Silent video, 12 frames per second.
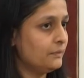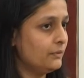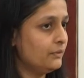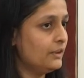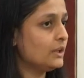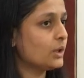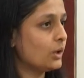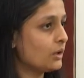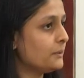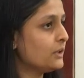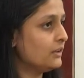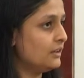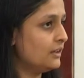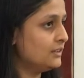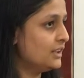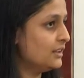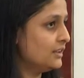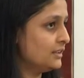We will talk about
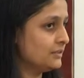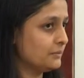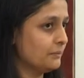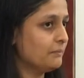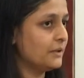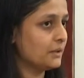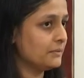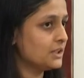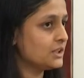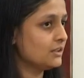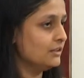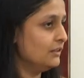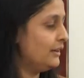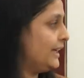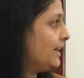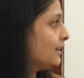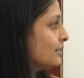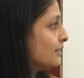the permission
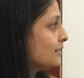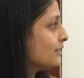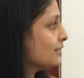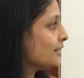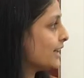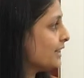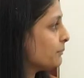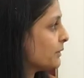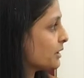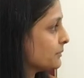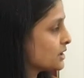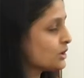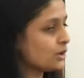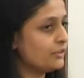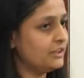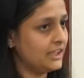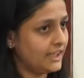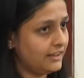read write permissions
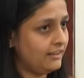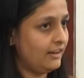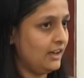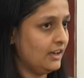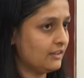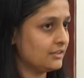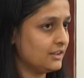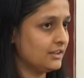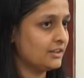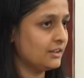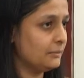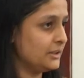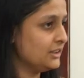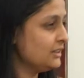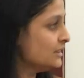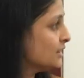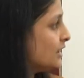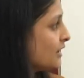of directory after a bit,
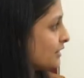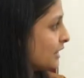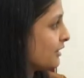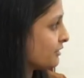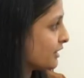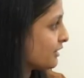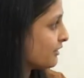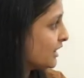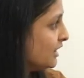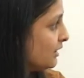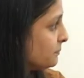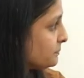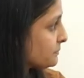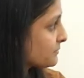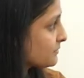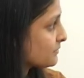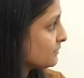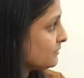after a while.
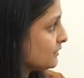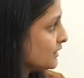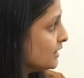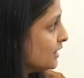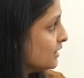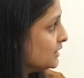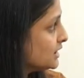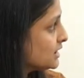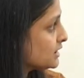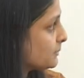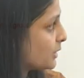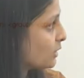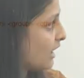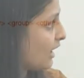This is about